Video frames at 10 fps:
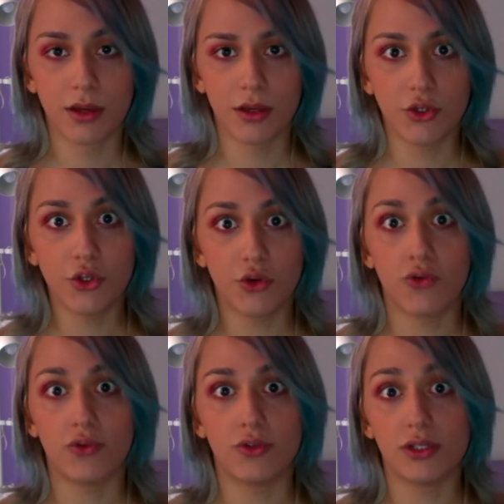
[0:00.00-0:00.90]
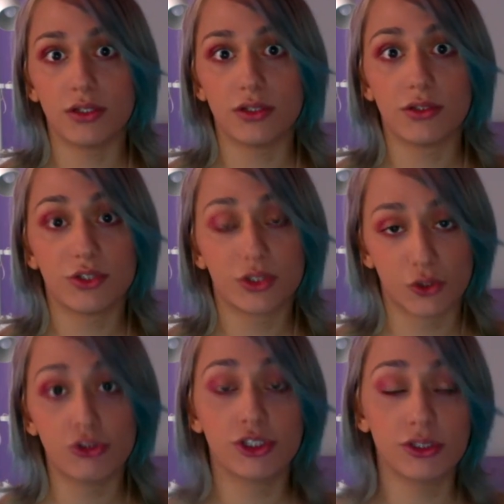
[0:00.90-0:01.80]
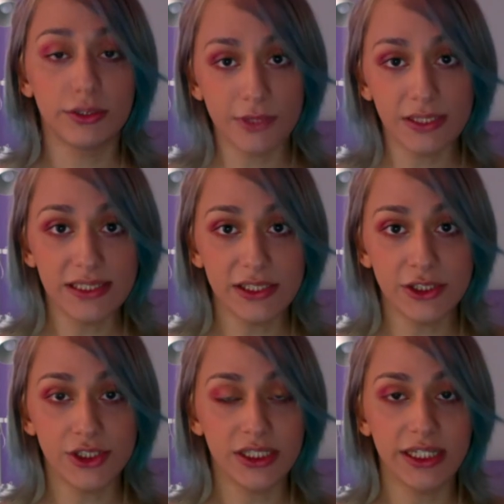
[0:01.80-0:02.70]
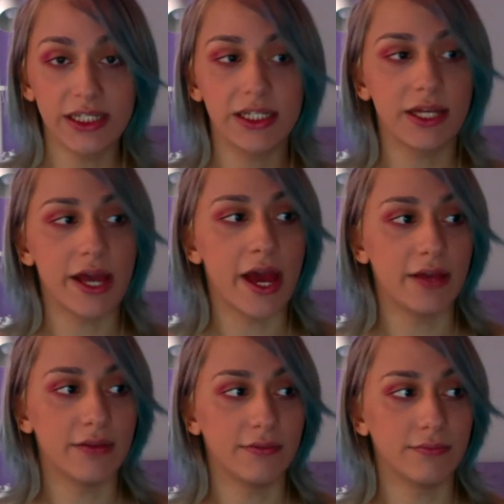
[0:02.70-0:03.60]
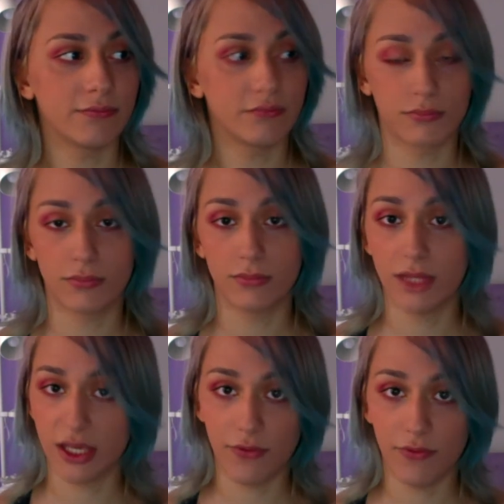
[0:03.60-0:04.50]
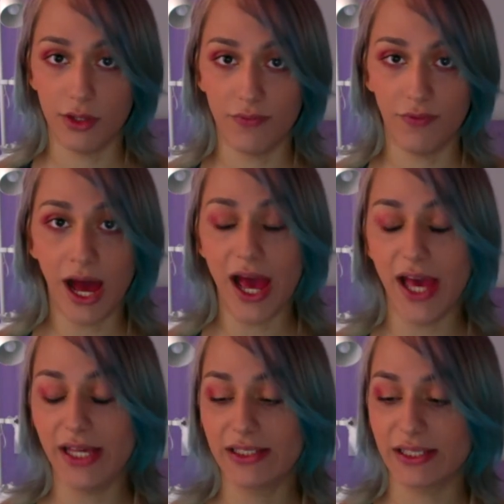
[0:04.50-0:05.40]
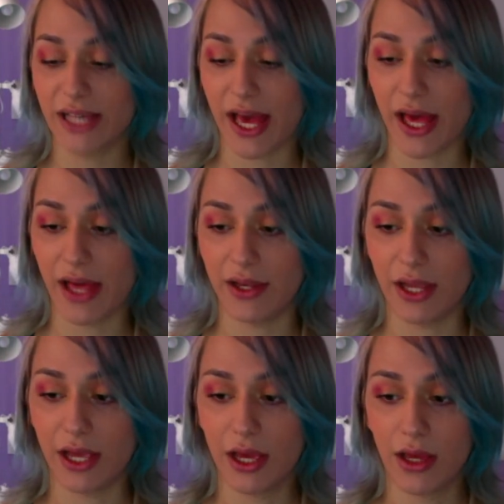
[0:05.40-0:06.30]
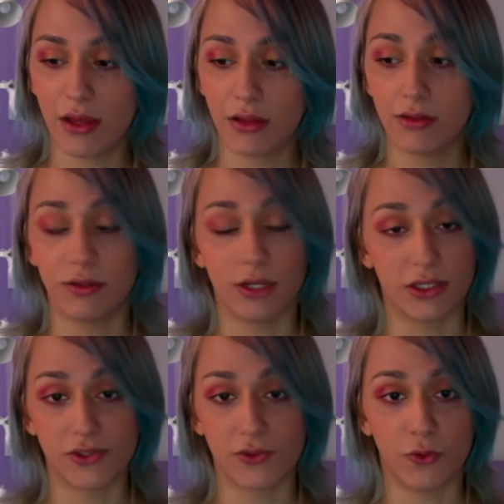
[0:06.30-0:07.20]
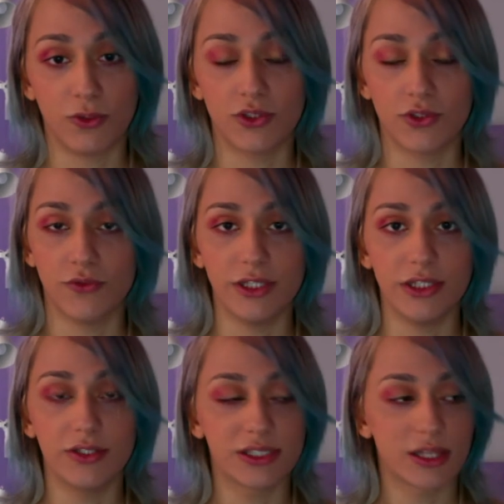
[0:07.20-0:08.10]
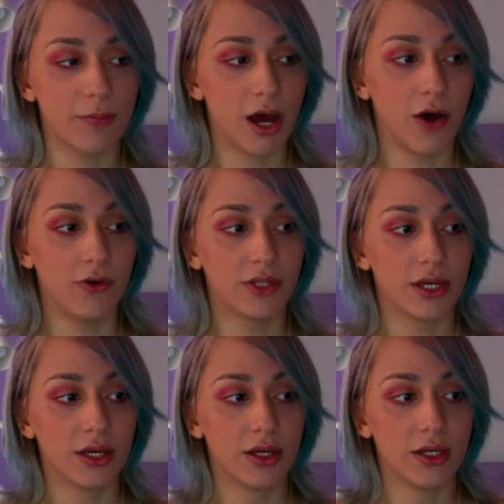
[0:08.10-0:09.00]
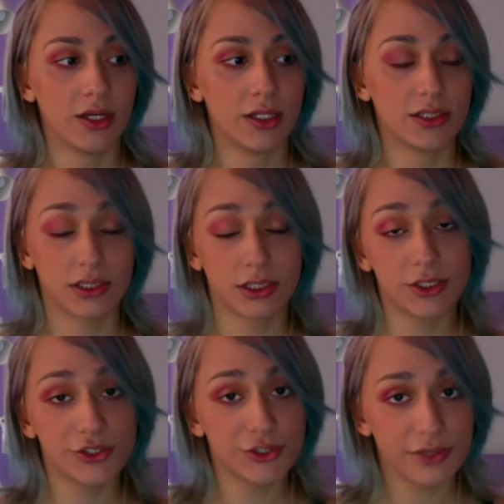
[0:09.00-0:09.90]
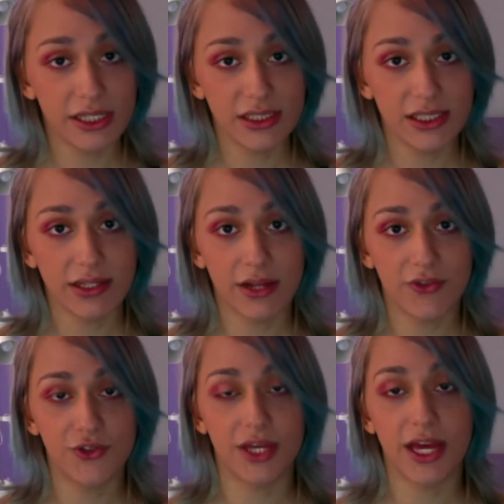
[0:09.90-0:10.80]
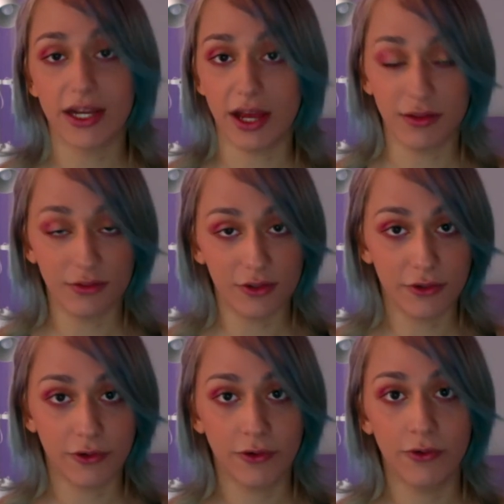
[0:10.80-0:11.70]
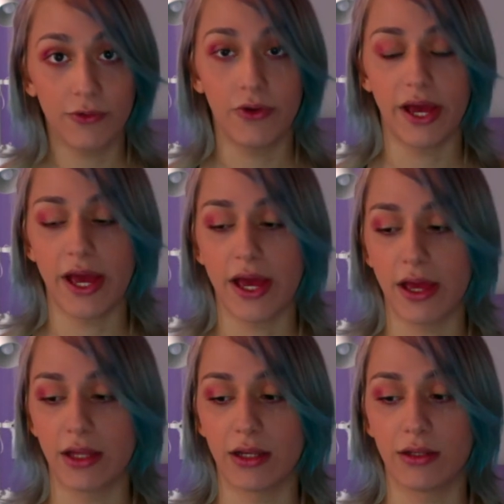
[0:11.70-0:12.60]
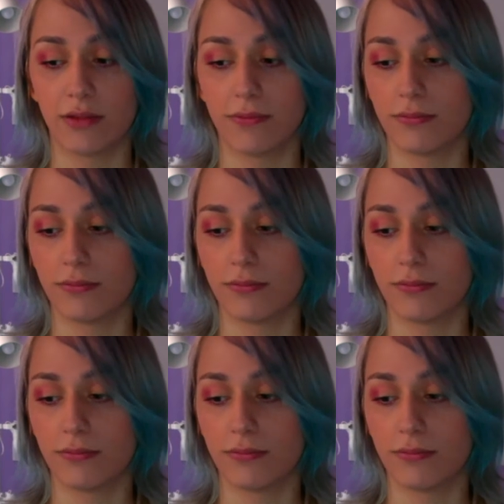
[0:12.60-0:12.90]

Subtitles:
you know, social transitioning, and they give you advice. And there's also videos about surgeries that you can undergo, and